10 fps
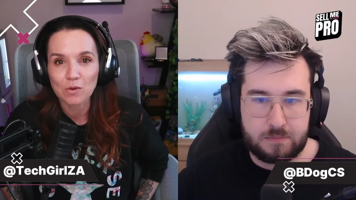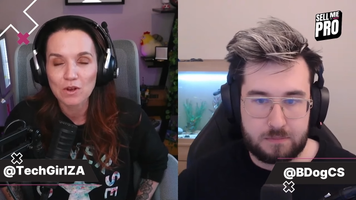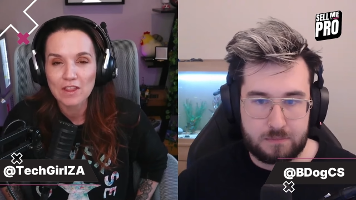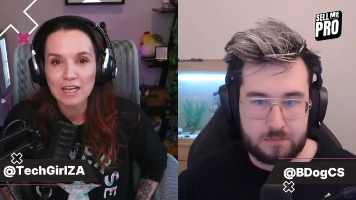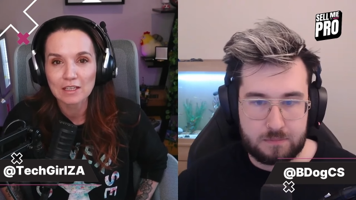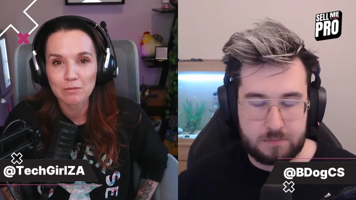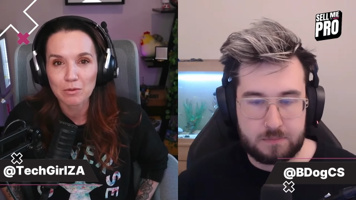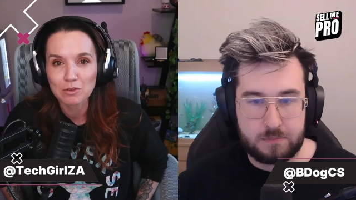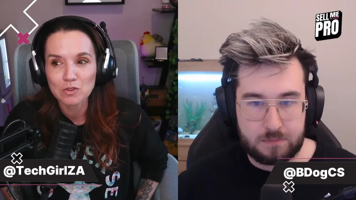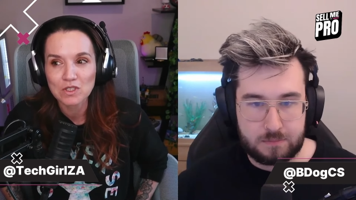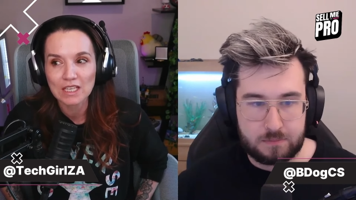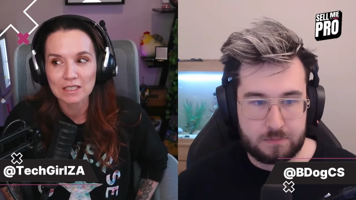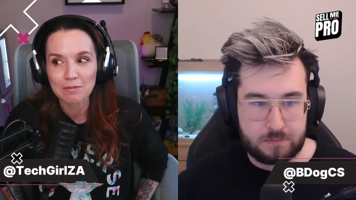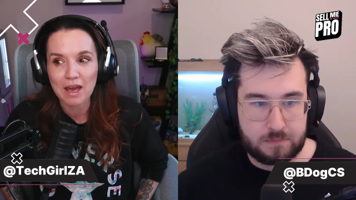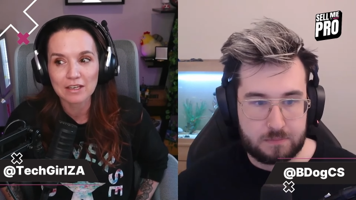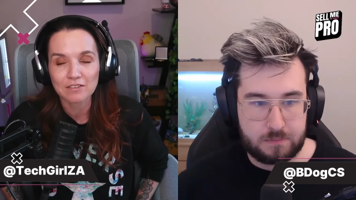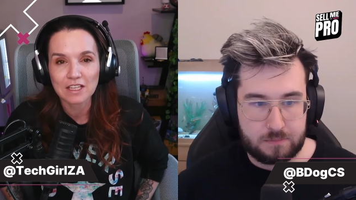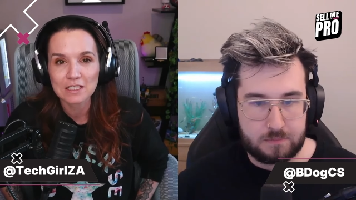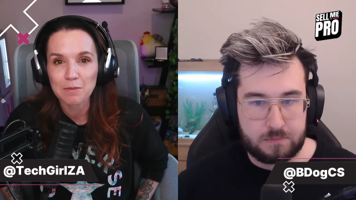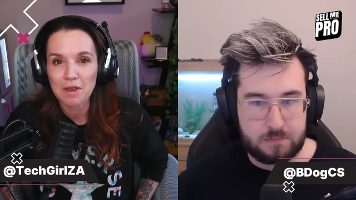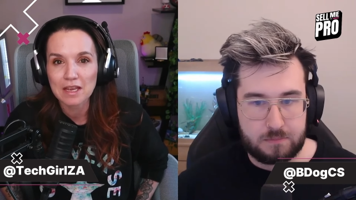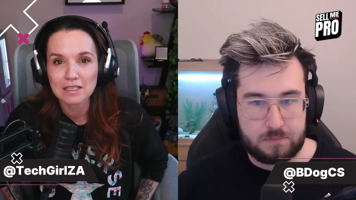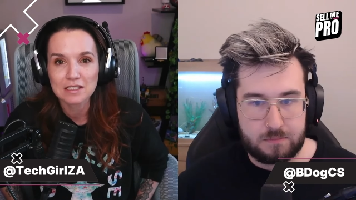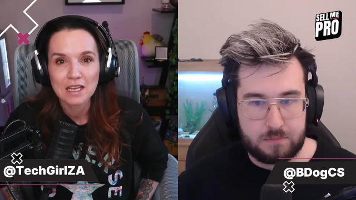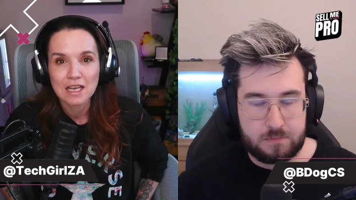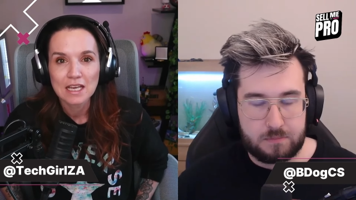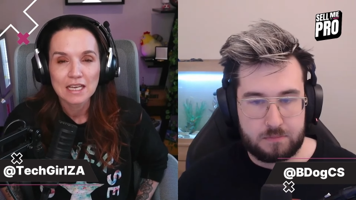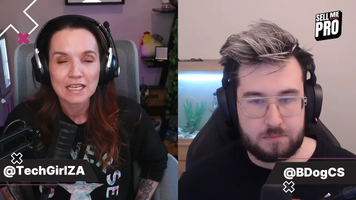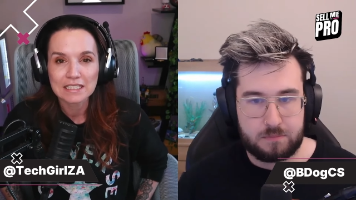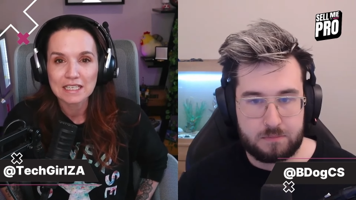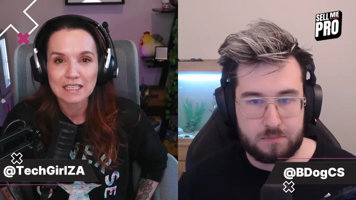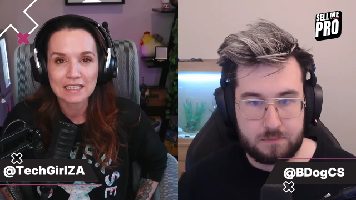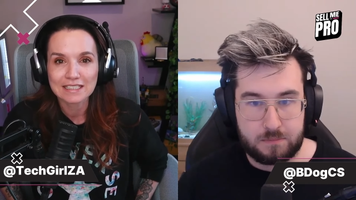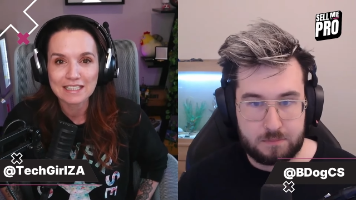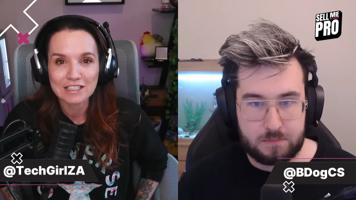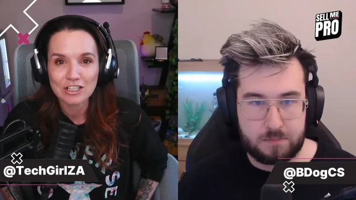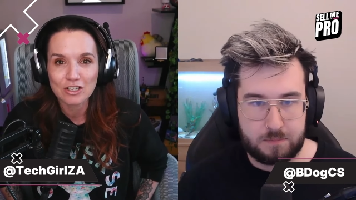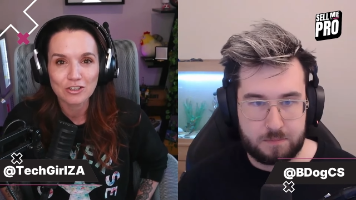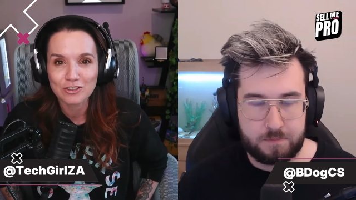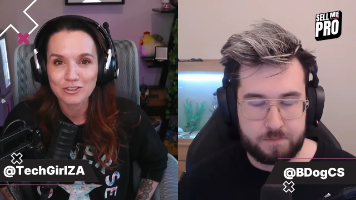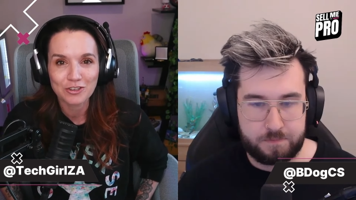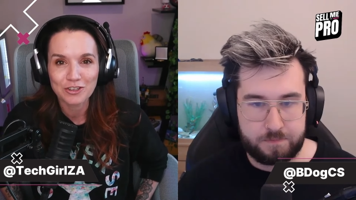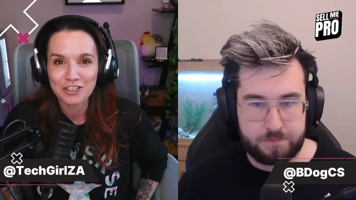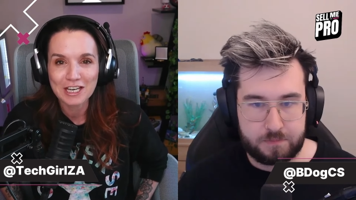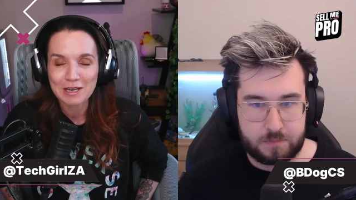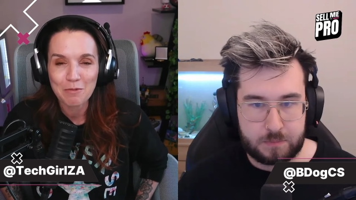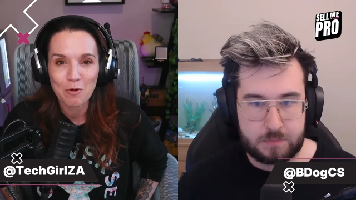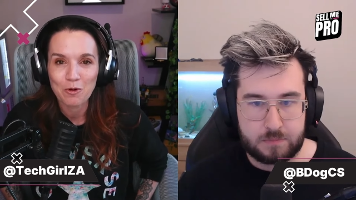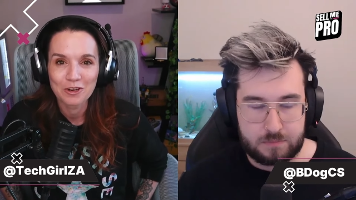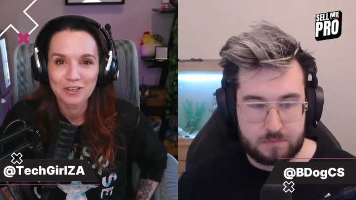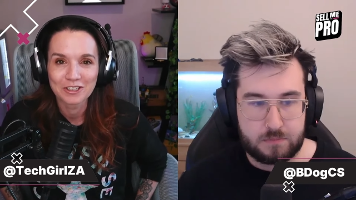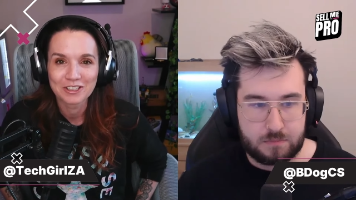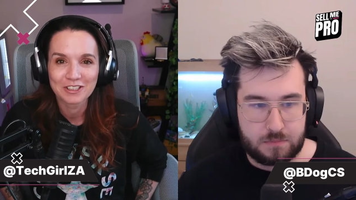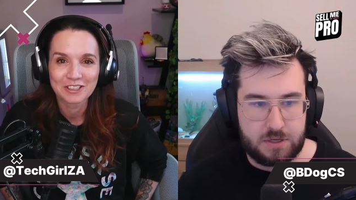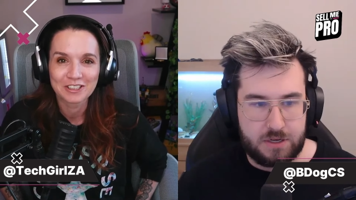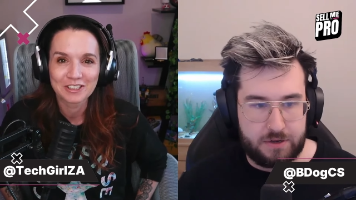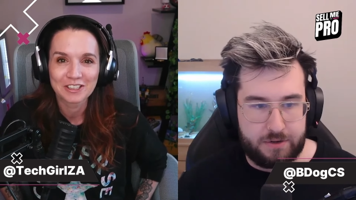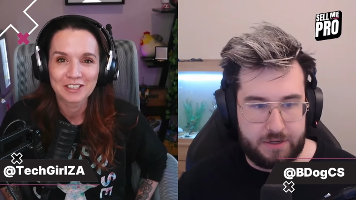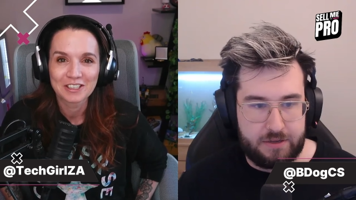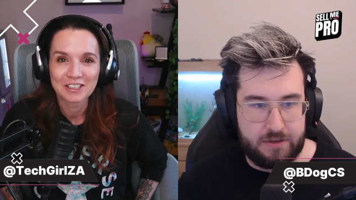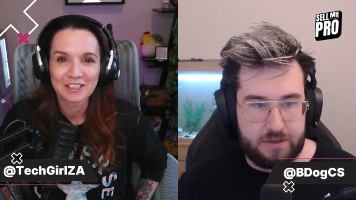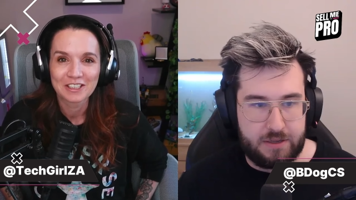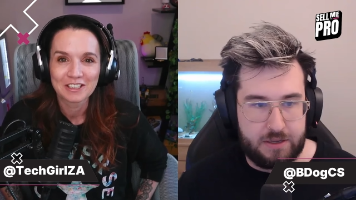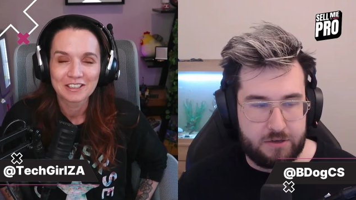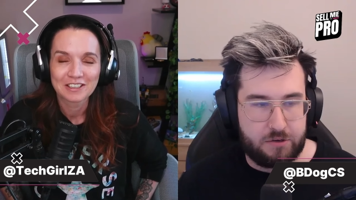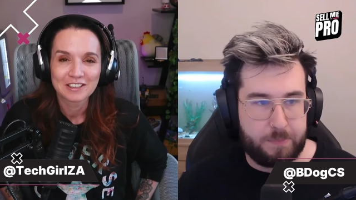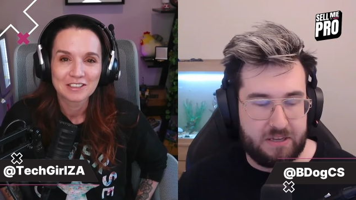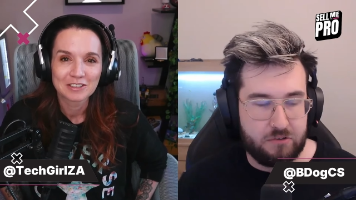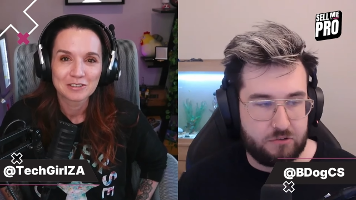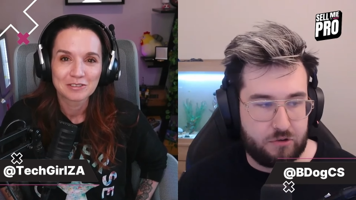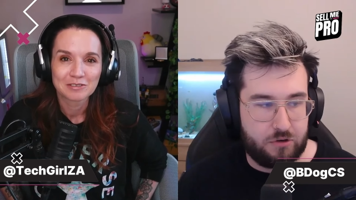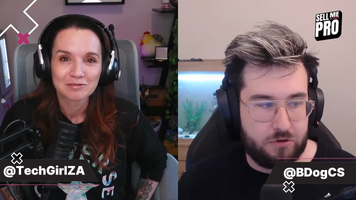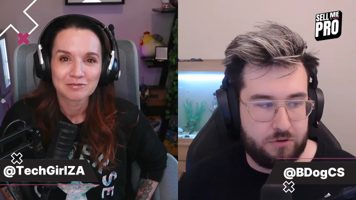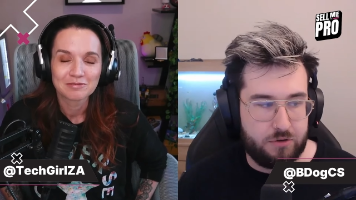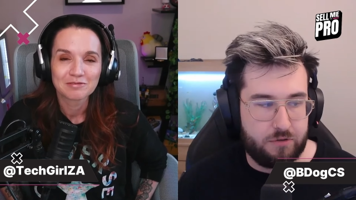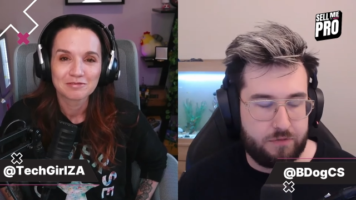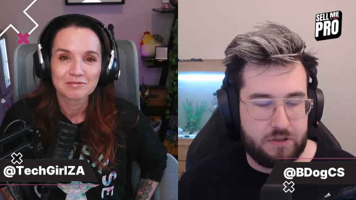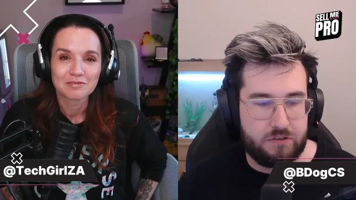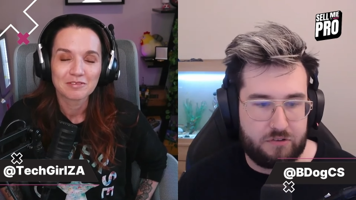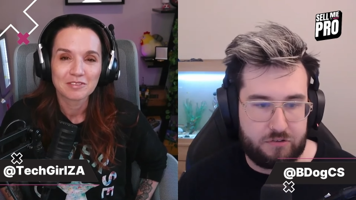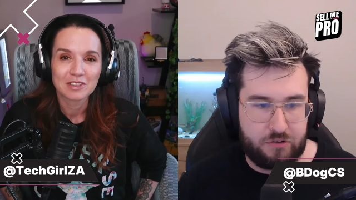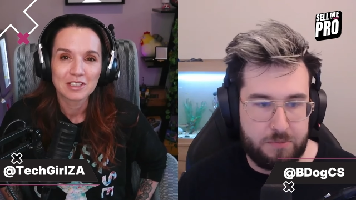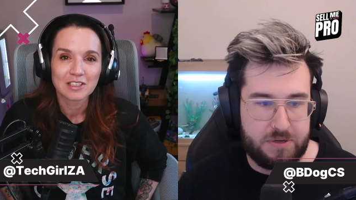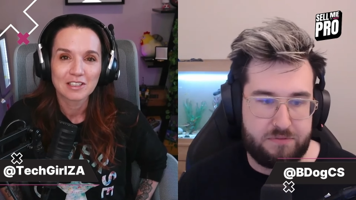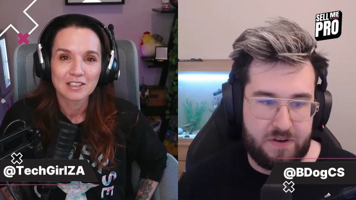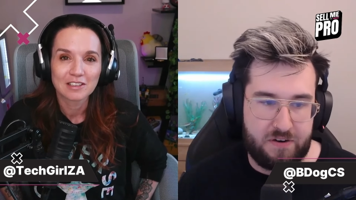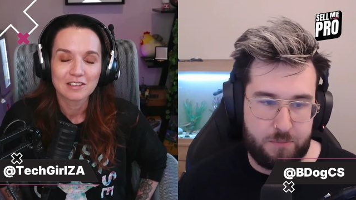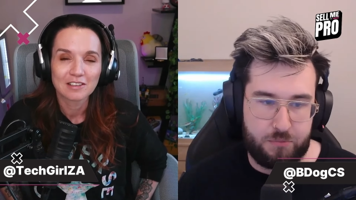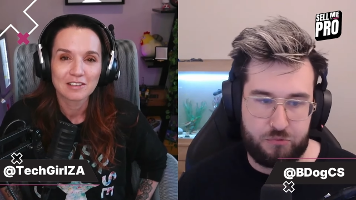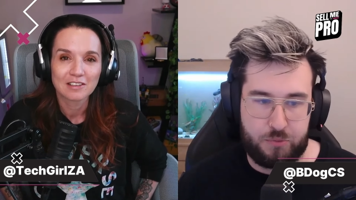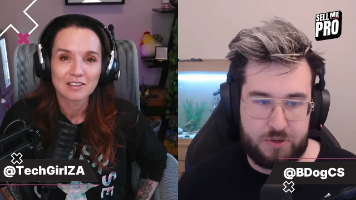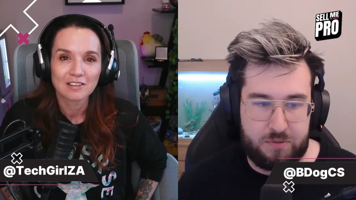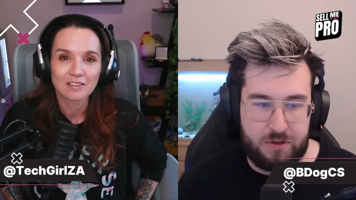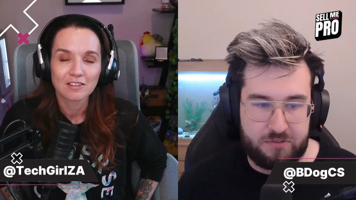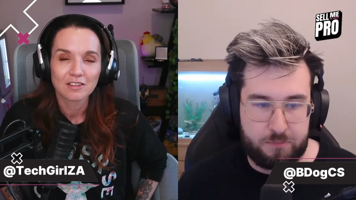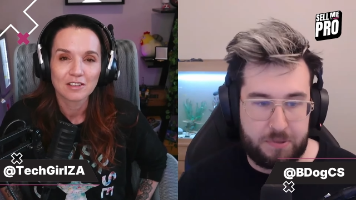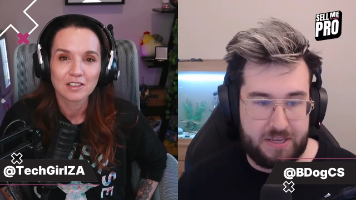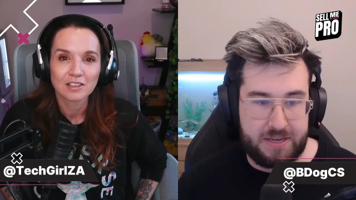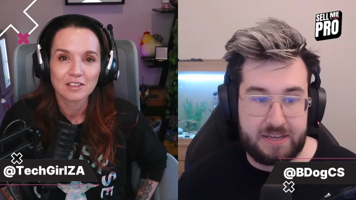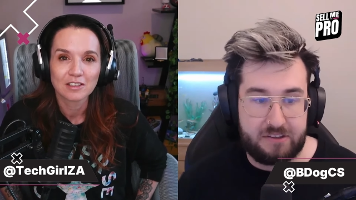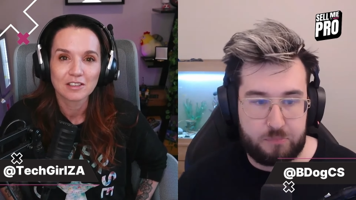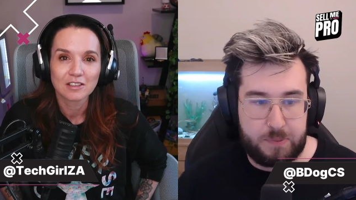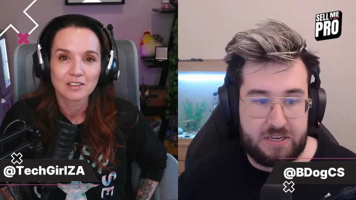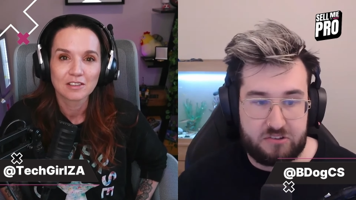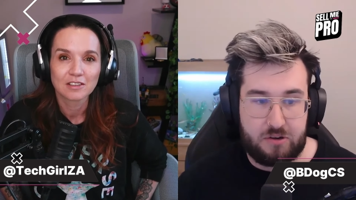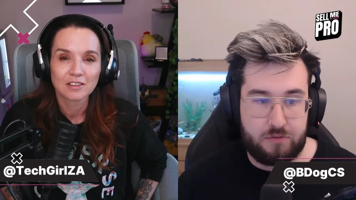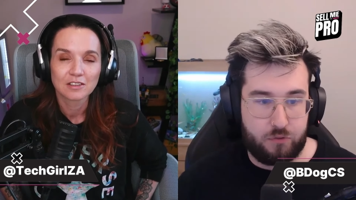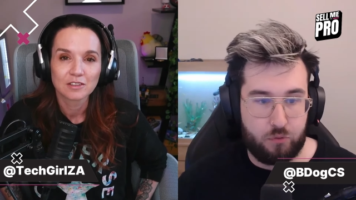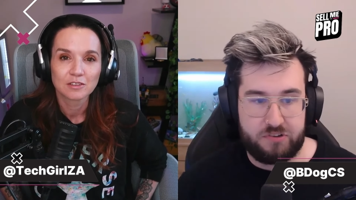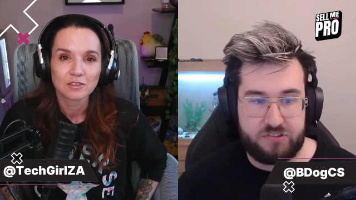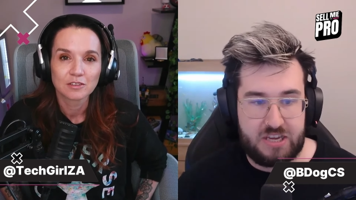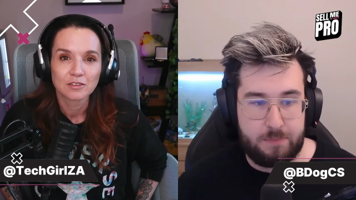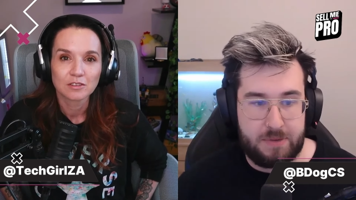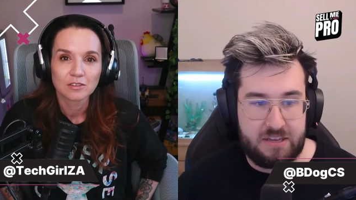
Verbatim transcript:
Speaker 1: all of that. The moment you take them out of that space, it doesn't look so good anymore.
Speaker 2: Yeah, it depends on, the thing is, there's so many variables when a player gets picked up for a team.